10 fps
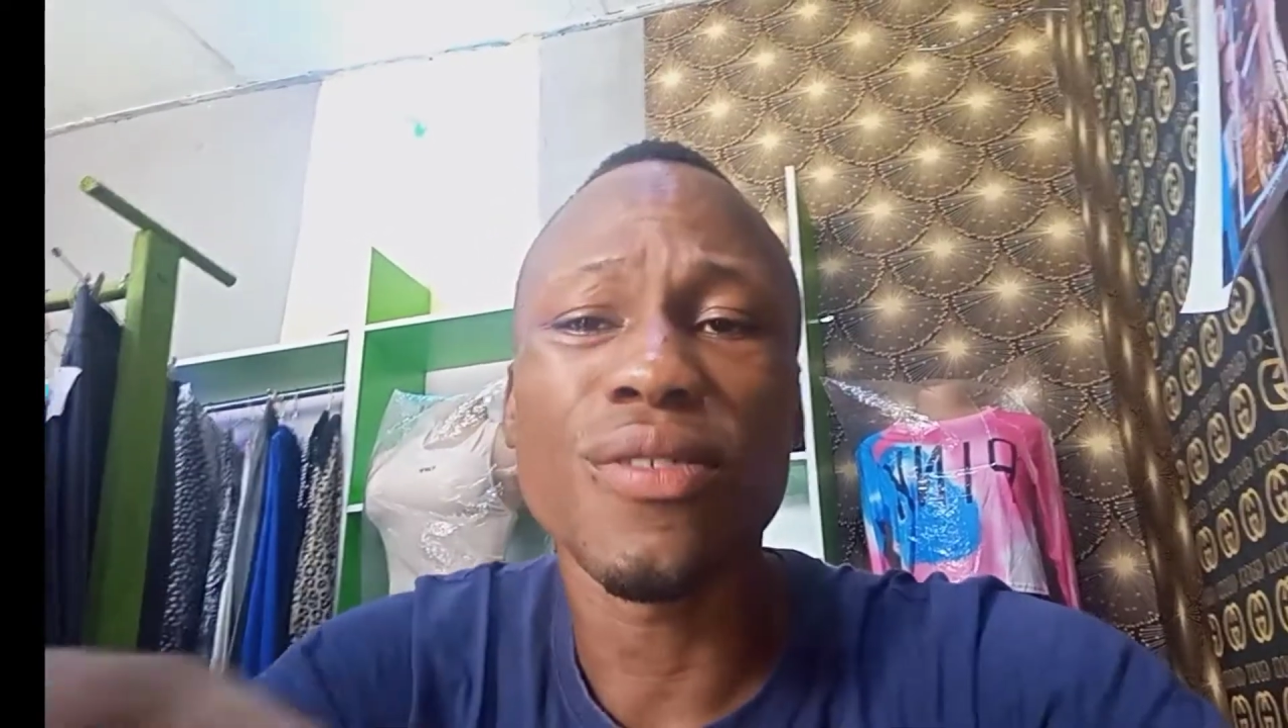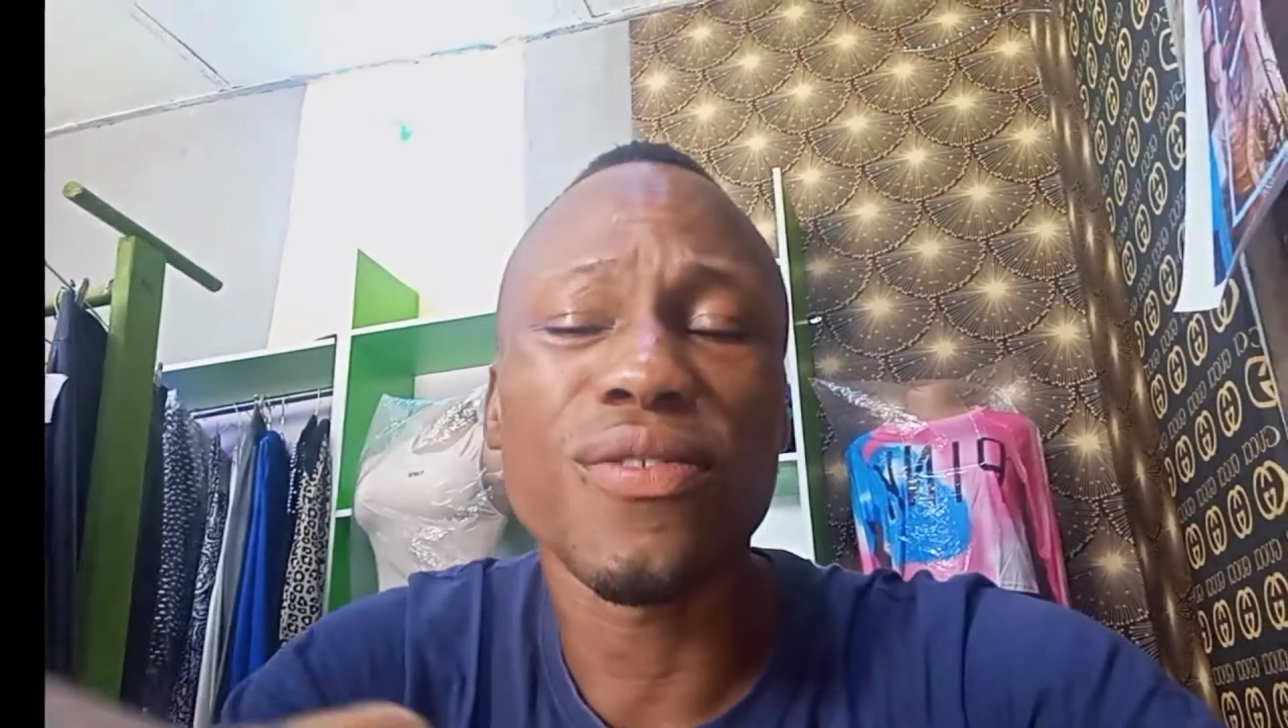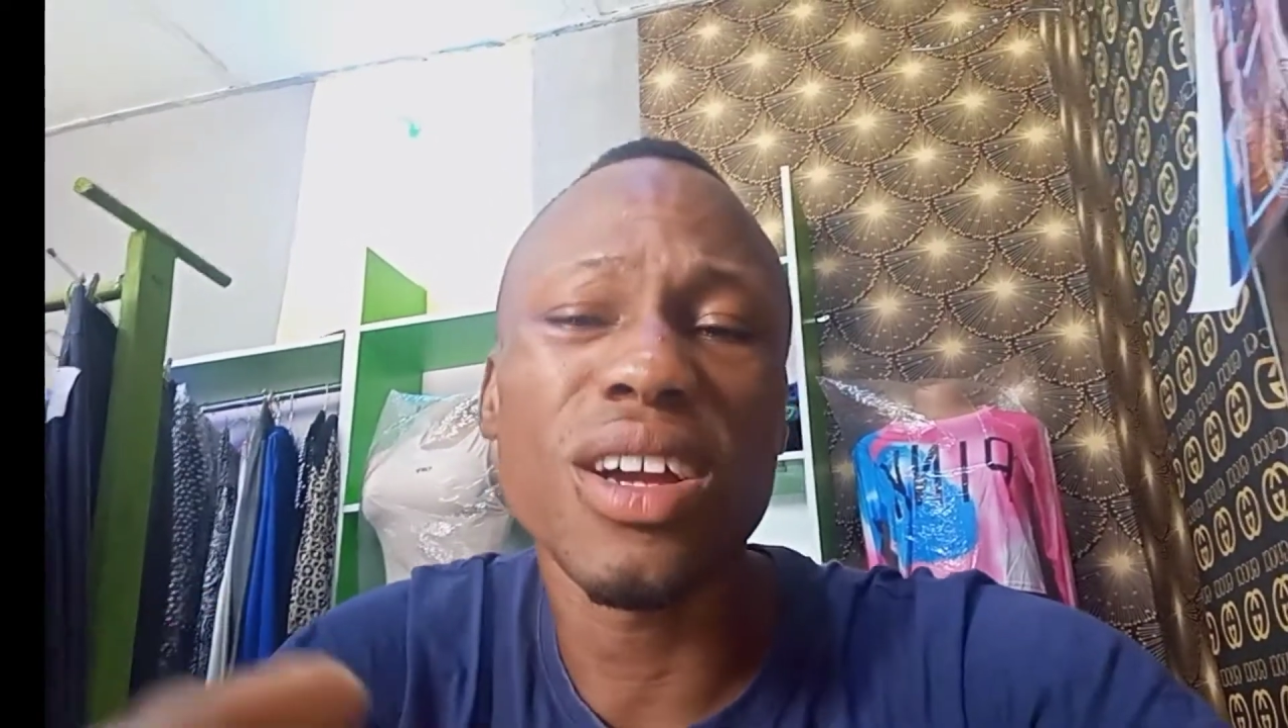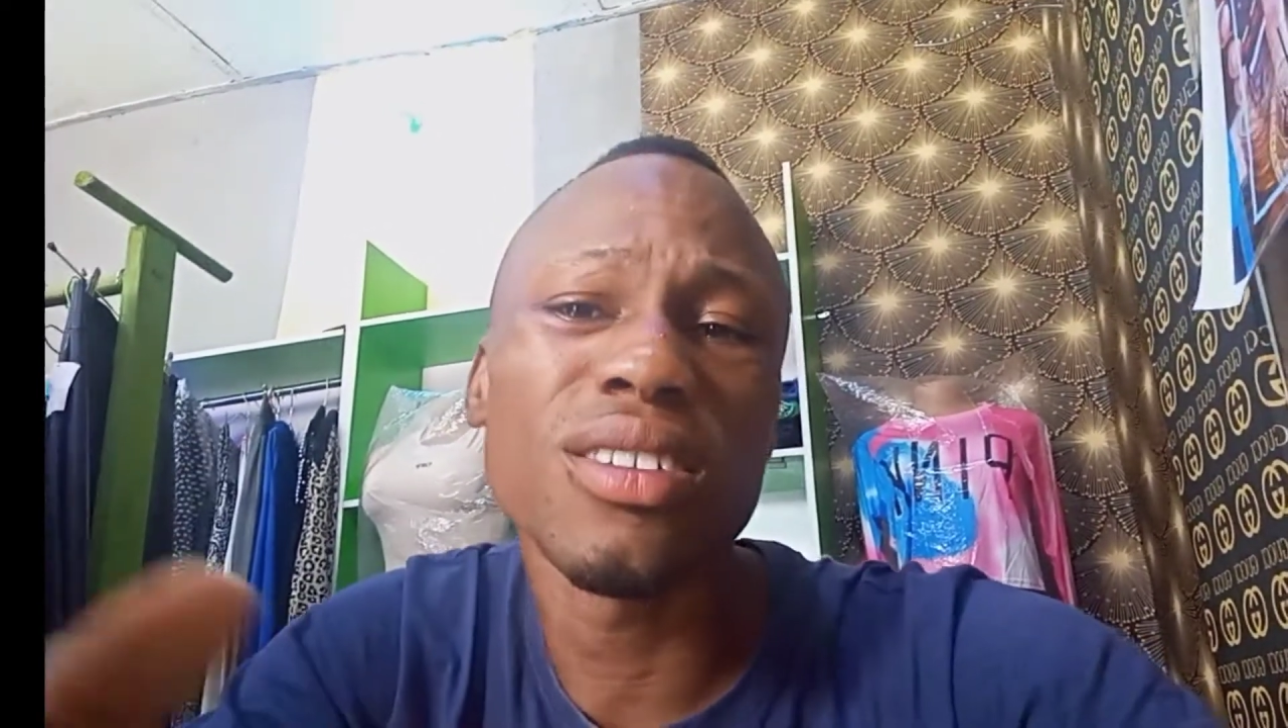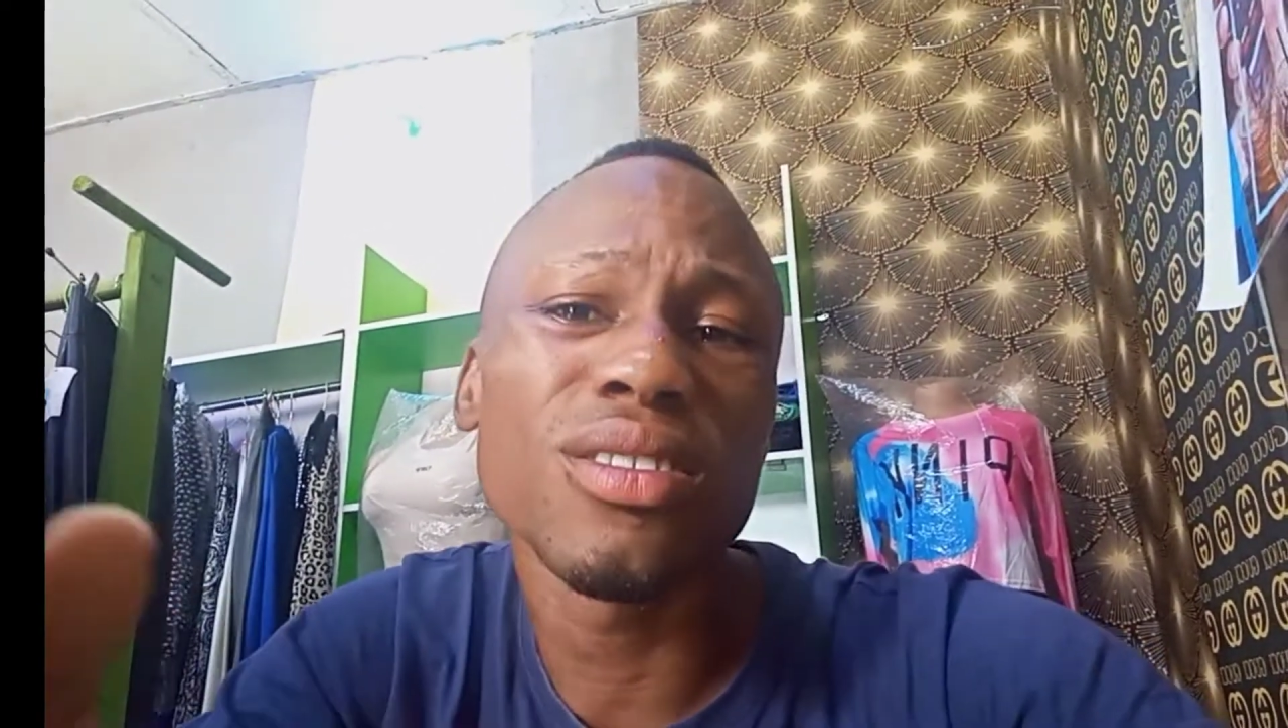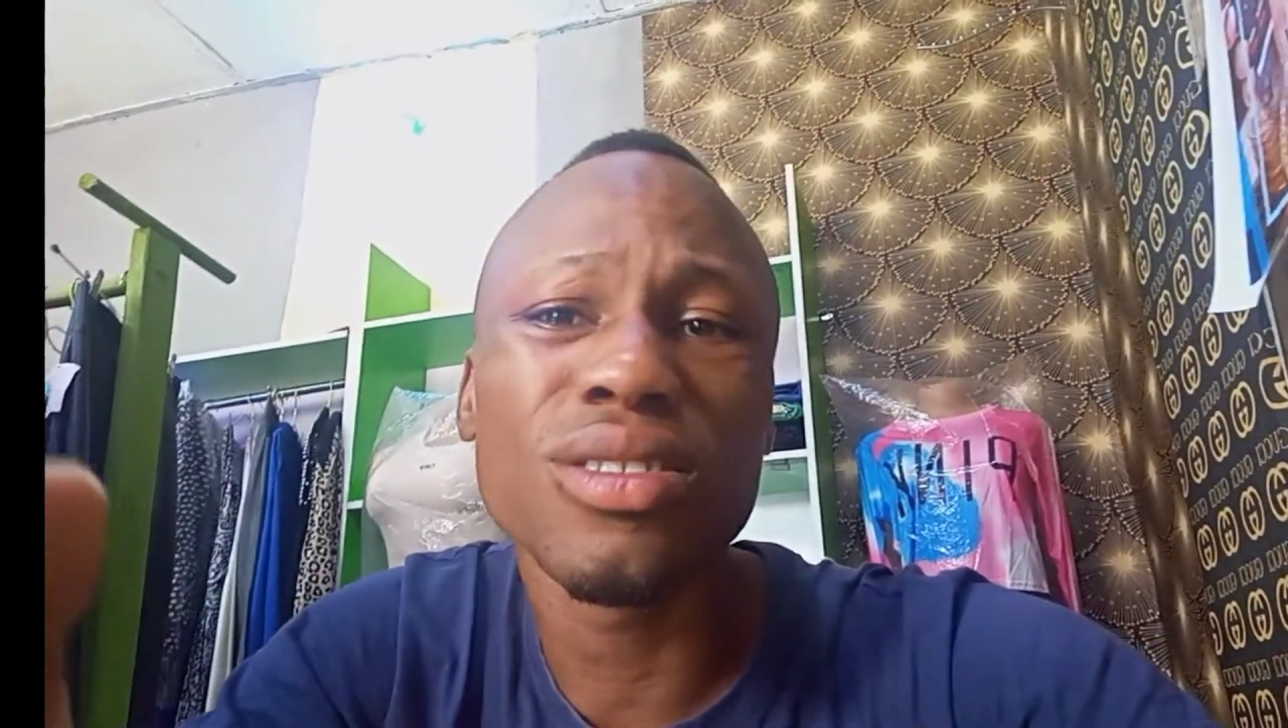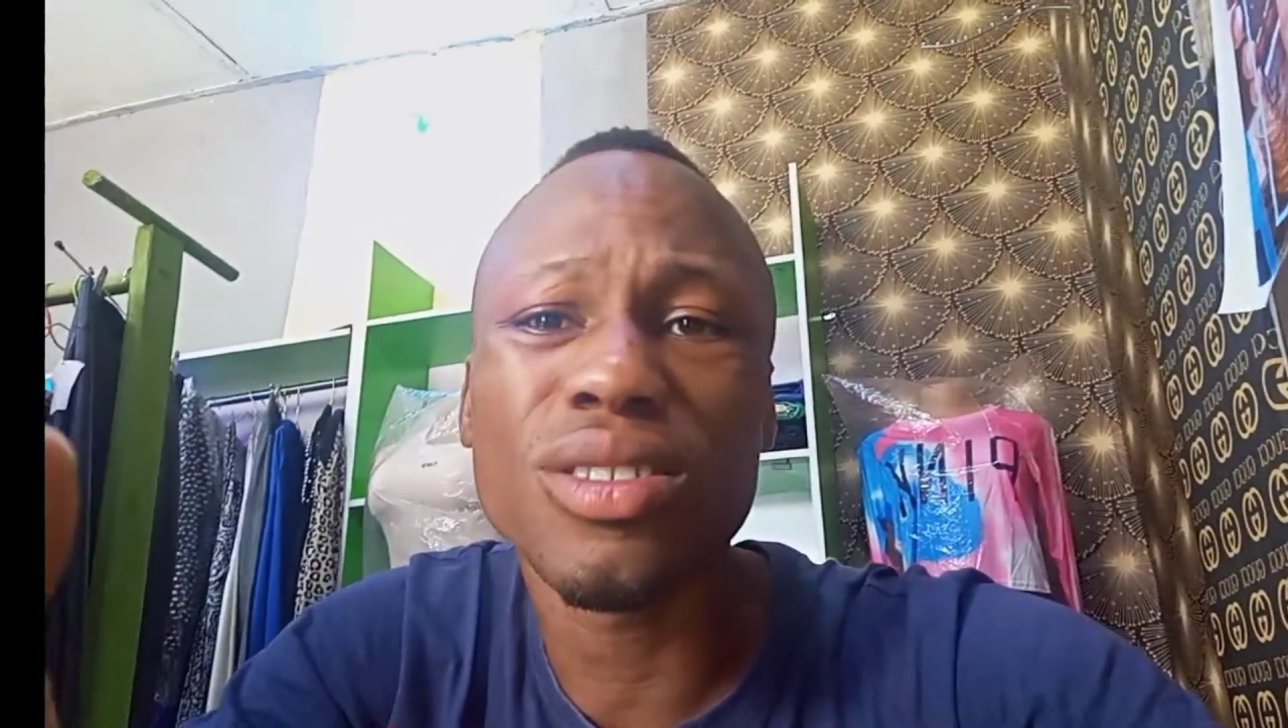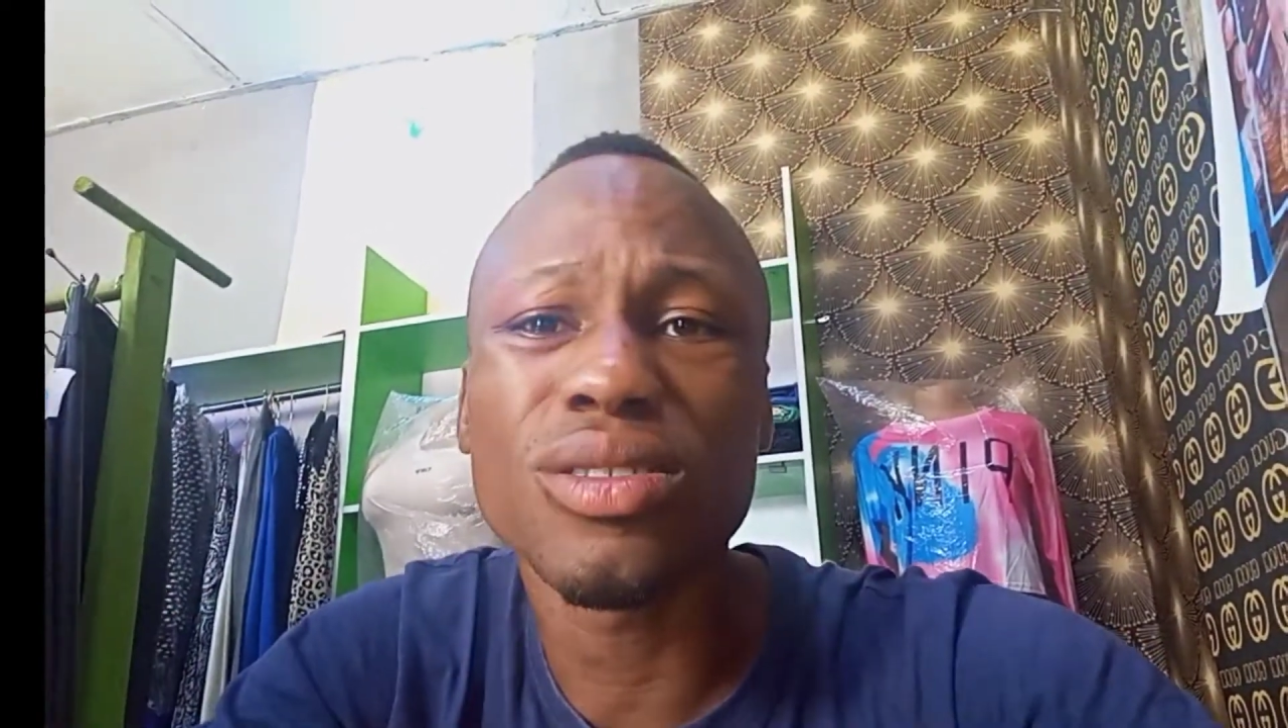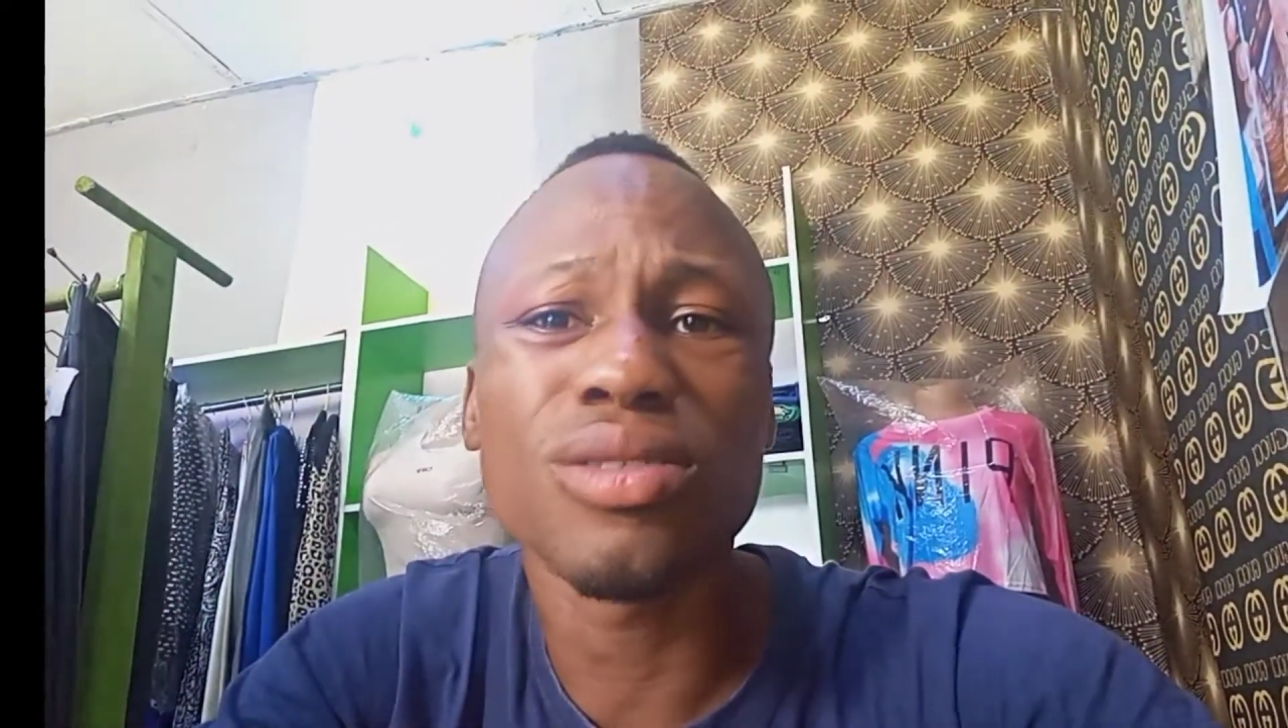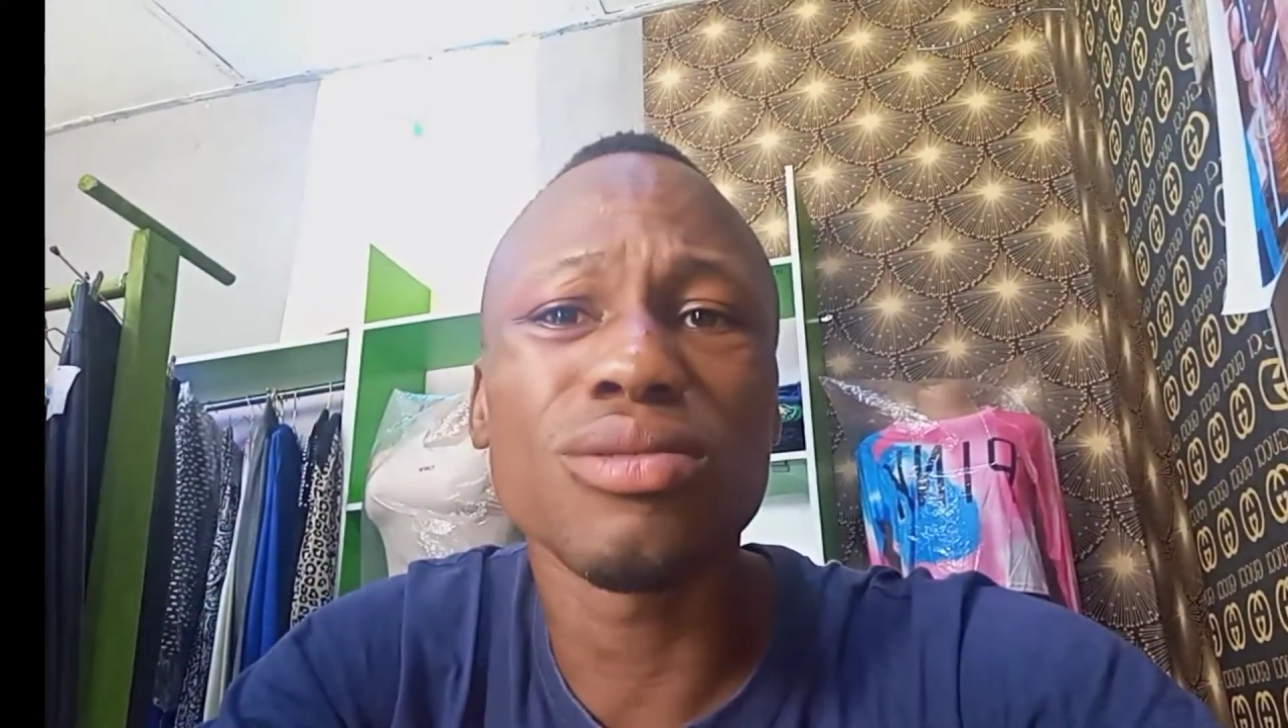friend,